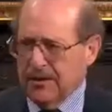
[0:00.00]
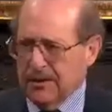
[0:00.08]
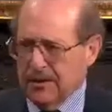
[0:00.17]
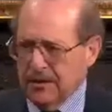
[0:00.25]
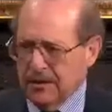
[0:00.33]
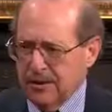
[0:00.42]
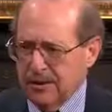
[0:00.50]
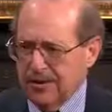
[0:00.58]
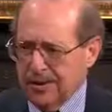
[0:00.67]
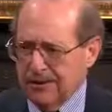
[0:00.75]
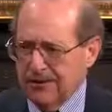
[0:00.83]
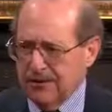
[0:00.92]
The
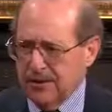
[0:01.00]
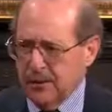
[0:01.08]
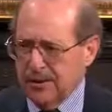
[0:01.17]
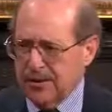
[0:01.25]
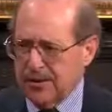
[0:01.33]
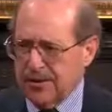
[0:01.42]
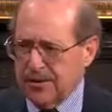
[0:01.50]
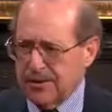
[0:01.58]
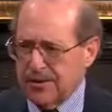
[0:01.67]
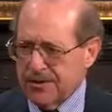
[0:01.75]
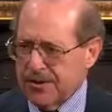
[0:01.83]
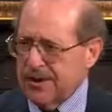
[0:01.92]
good stuff, of
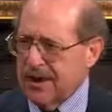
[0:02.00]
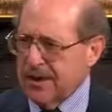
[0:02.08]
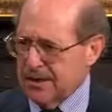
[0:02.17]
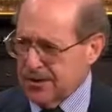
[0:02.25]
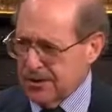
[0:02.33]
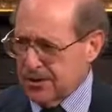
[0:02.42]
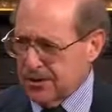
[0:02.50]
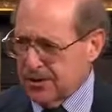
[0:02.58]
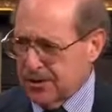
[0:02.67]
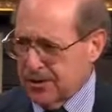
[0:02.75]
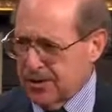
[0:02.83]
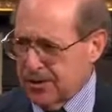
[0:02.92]
course, is the 90
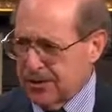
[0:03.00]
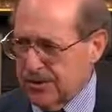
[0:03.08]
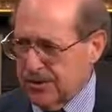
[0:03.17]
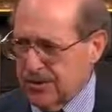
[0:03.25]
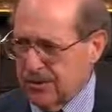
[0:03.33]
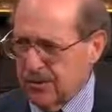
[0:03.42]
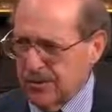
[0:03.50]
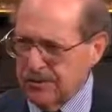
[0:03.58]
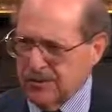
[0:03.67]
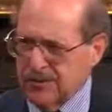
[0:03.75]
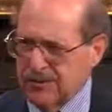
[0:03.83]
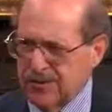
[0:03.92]
essential nutrients.
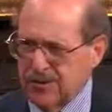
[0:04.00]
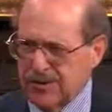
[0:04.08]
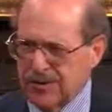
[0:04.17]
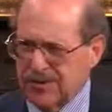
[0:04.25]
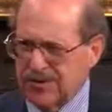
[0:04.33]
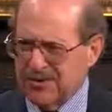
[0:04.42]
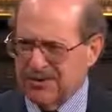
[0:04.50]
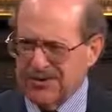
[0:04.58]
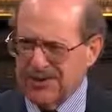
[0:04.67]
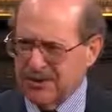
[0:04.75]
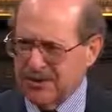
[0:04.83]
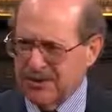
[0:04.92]
We've known this,
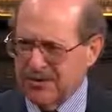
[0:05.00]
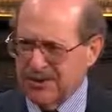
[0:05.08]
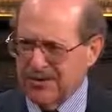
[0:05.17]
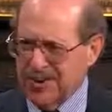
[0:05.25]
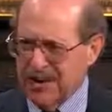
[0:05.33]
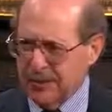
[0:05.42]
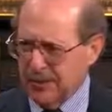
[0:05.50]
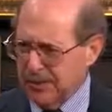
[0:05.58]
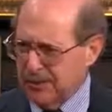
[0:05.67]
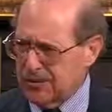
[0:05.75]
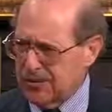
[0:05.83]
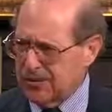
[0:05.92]
gosh, in the animal
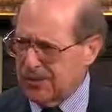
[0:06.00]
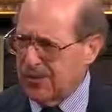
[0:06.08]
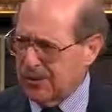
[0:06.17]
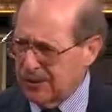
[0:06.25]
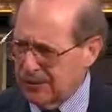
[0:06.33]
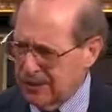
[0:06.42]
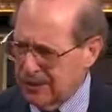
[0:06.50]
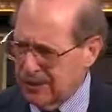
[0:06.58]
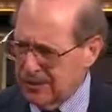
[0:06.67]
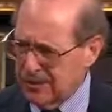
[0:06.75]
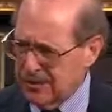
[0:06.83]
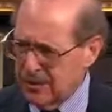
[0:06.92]
industry for 100
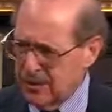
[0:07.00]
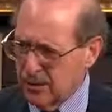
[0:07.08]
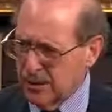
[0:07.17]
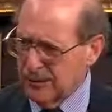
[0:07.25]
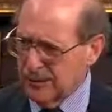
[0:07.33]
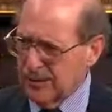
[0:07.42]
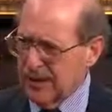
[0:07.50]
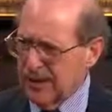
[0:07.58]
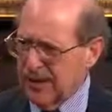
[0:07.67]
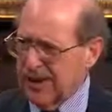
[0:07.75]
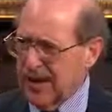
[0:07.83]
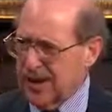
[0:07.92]
years. We've
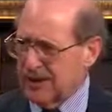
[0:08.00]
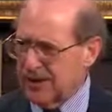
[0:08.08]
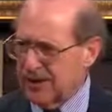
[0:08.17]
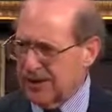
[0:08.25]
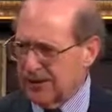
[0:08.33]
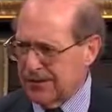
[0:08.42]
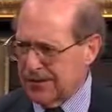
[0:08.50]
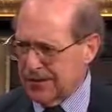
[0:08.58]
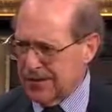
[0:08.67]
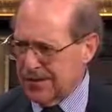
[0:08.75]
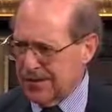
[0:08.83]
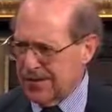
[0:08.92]
eliminated 900 different
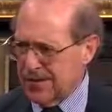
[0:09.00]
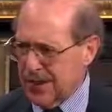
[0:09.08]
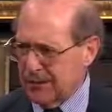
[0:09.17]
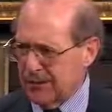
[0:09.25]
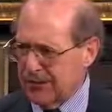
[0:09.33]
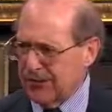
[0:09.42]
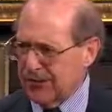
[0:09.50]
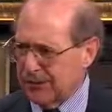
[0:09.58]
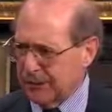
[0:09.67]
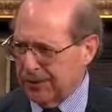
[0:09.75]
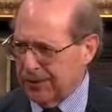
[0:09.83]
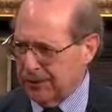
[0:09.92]
diseases in animals that
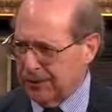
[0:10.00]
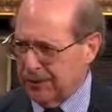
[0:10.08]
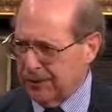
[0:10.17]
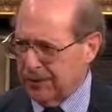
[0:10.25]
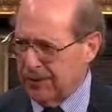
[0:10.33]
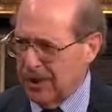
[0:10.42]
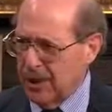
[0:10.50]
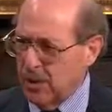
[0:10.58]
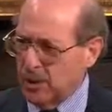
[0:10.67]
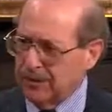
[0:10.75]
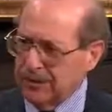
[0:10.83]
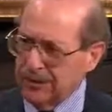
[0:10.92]
still plague people.
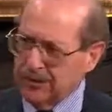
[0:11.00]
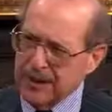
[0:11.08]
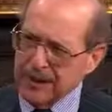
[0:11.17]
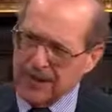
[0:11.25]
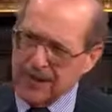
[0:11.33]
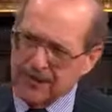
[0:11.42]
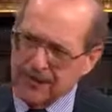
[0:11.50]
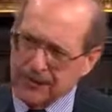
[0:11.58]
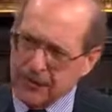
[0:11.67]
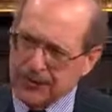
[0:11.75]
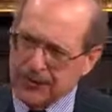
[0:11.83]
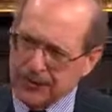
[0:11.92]
We've eliminated every
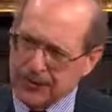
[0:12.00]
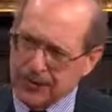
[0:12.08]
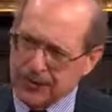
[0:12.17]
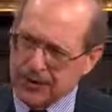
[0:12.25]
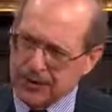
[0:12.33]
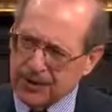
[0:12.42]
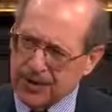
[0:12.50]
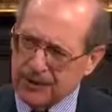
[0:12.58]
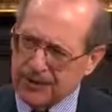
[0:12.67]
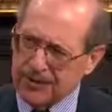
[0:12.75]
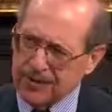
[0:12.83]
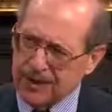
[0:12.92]
birth defect you can
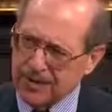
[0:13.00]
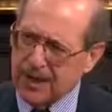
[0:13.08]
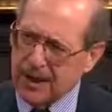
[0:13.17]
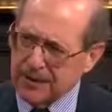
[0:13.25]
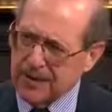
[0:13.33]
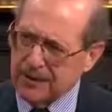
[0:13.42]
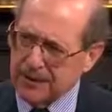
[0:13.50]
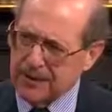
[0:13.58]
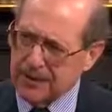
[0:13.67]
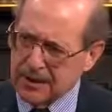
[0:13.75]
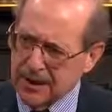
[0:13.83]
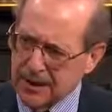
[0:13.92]
name and 10 times that
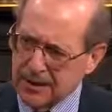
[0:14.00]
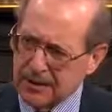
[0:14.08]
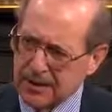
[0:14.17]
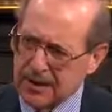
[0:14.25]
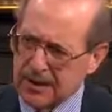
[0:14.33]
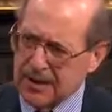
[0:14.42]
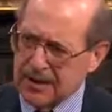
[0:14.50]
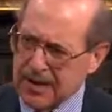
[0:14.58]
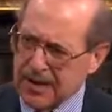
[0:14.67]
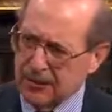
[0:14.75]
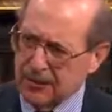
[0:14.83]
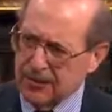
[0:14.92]
many you can't in
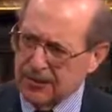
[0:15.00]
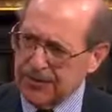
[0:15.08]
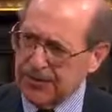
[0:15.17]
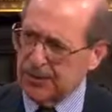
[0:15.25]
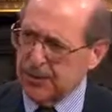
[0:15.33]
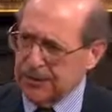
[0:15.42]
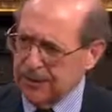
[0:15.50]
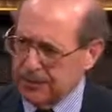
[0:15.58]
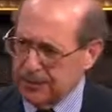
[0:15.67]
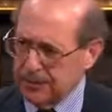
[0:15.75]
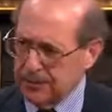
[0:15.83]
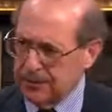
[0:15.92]
animals that still
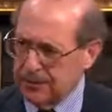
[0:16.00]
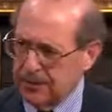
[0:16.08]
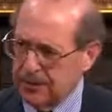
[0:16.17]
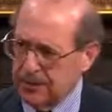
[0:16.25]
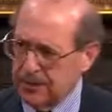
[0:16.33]
plague people.